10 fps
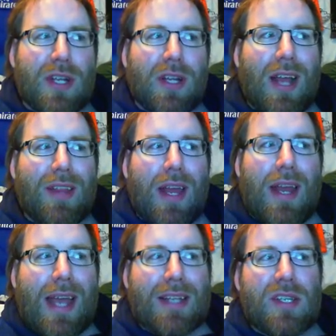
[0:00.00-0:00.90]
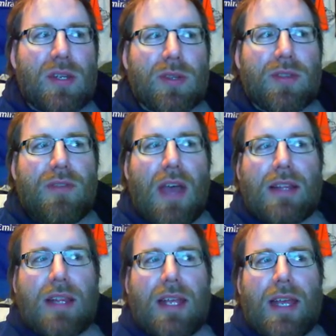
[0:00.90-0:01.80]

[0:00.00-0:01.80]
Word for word: A lot of that has to do with the fact that he